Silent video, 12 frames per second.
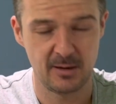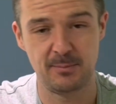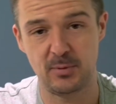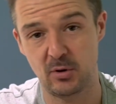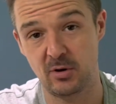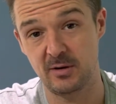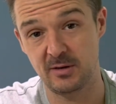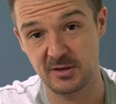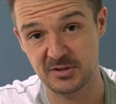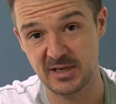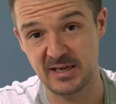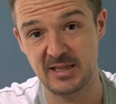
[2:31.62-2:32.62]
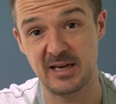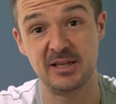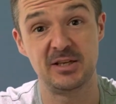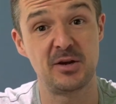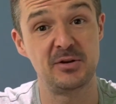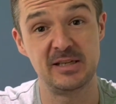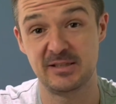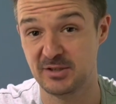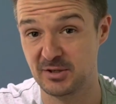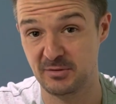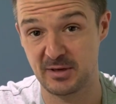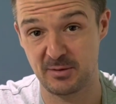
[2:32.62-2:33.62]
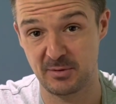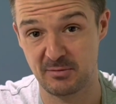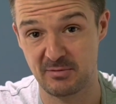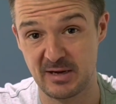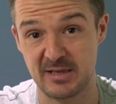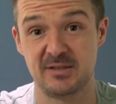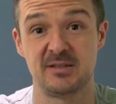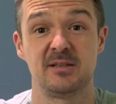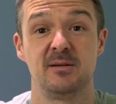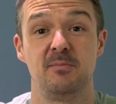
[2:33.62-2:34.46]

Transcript: But on saying that, you don't need to do that with a rest.